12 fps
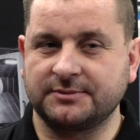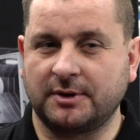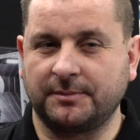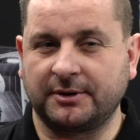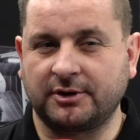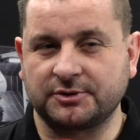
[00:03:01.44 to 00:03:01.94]
as
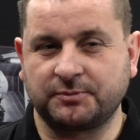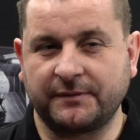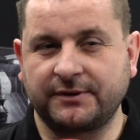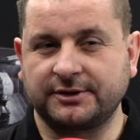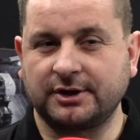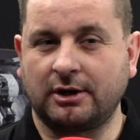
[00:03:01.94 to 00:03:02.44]
well, because
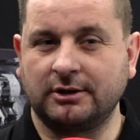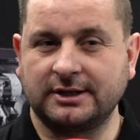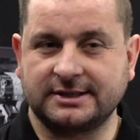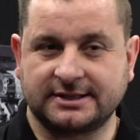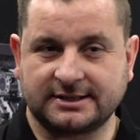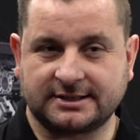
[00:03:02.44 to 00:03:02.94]
with the
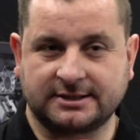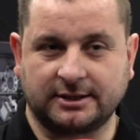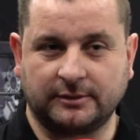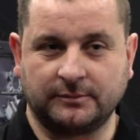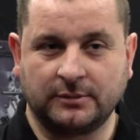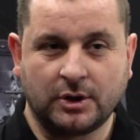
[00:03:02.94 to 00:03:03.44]
Dahlih system,
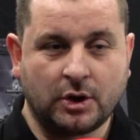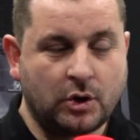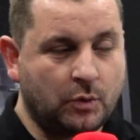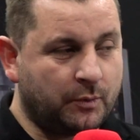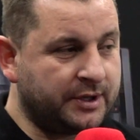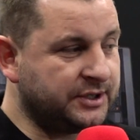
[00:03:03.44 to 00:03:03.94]

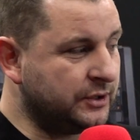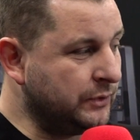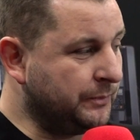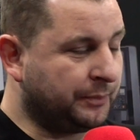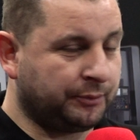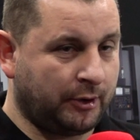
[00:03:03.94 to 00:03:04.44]
when
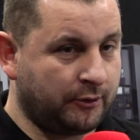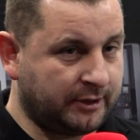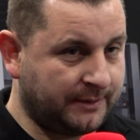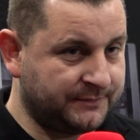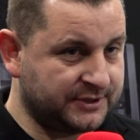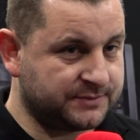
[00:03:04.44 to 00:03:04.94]
you
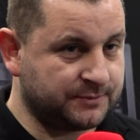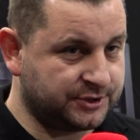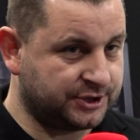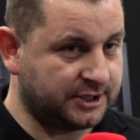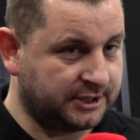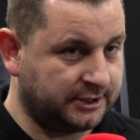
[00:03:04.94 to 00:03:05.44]
program this
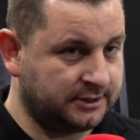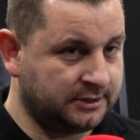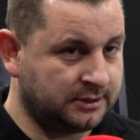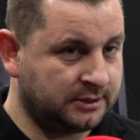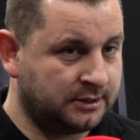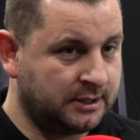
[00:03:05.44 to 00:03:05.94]
machine,
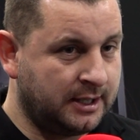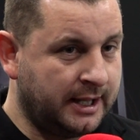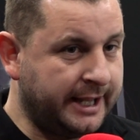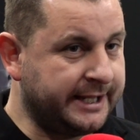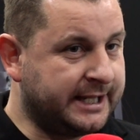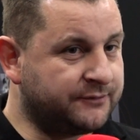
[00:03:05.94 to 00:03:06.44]

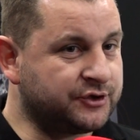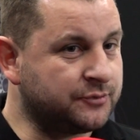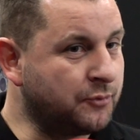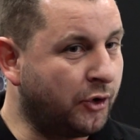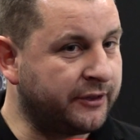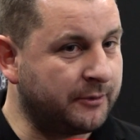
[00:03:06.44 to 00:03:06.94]
it gives you
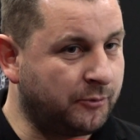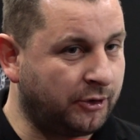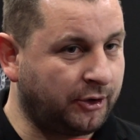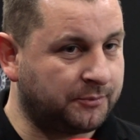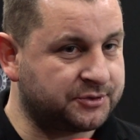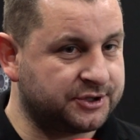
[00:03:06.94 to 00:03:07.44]
more than one
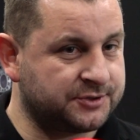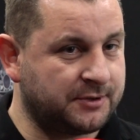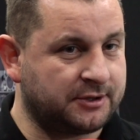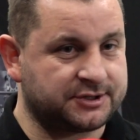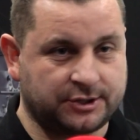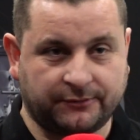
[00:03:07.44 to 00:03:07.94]
option as
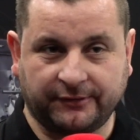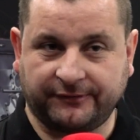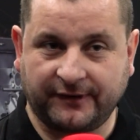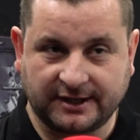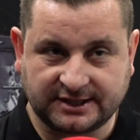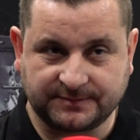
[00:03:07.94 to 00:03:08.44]
well. So for
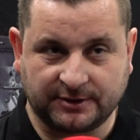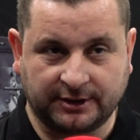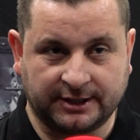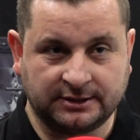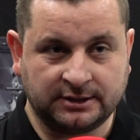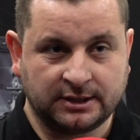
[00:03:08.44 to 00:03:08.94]
face
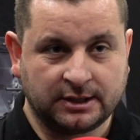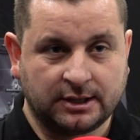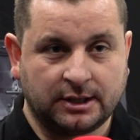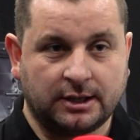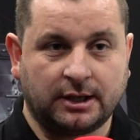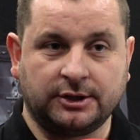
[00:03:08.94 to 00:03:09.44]
milling,
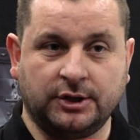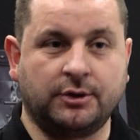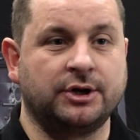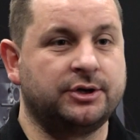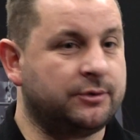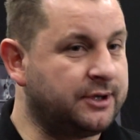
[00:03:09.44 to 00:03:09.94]
you
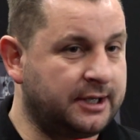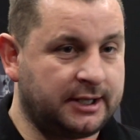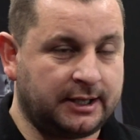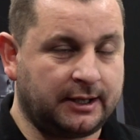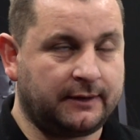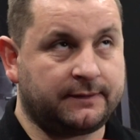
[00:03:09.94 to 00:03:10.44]
can do
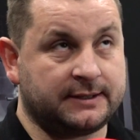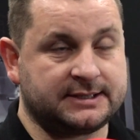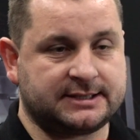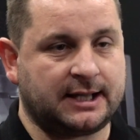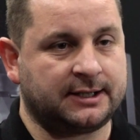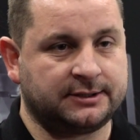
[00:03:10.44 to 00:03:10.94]
the
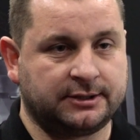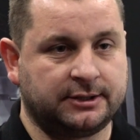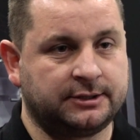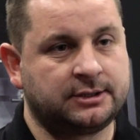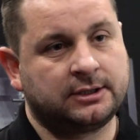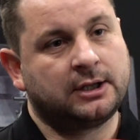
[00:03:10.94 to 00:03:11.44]

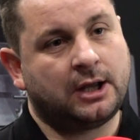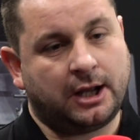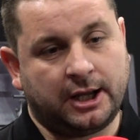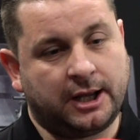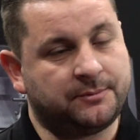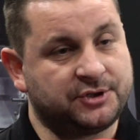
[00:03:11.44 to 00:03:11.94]
standard
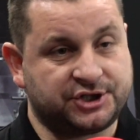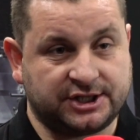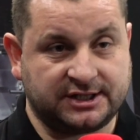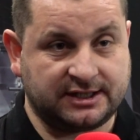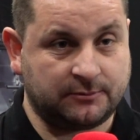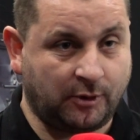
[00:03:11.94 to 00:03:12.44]

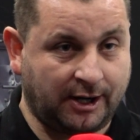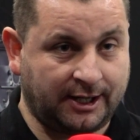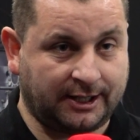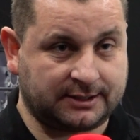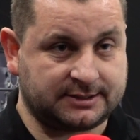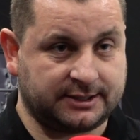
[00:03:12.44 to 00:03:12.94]
machining in
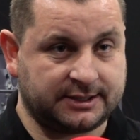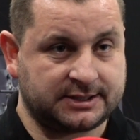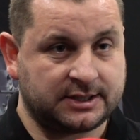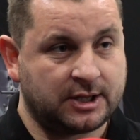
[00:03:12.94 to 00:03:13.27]
Y-axis.